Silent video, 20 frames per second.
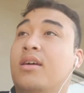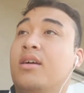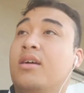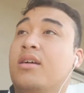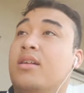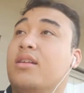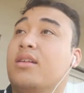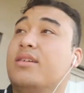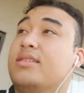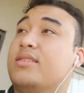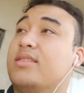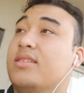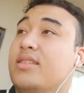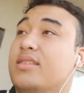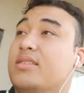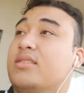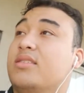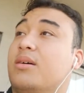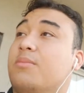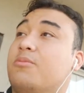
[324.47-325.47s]
At least it is
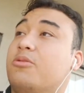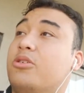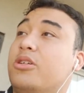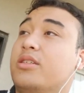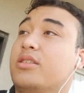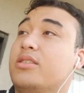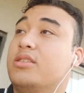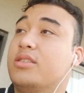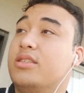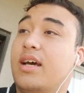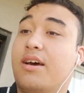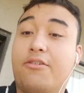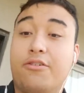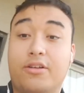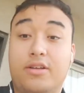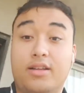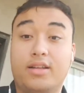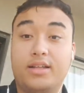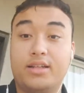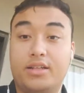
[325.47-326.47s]
something to
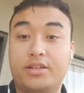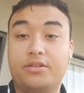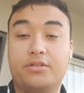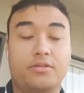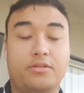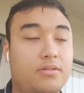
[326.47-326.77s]
definitely do.